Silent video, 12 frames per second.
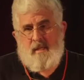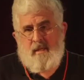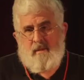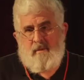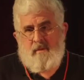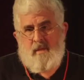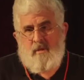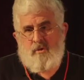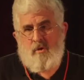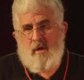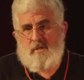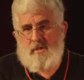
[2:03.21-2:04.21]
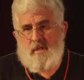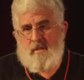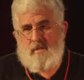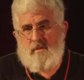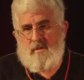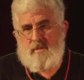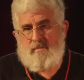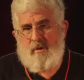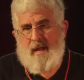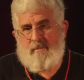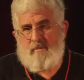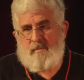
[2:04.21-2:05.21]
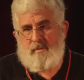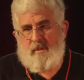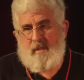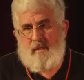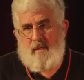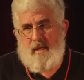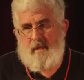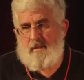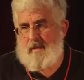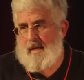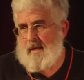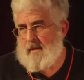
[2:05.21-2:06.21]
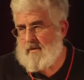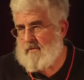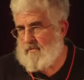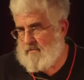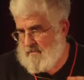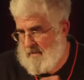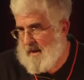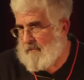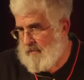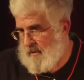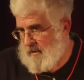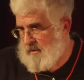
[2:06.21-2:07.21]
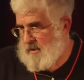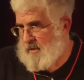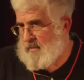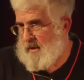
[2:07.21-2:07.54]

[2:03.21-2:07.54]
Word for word: uh, the Etruscans probably had a native beverage to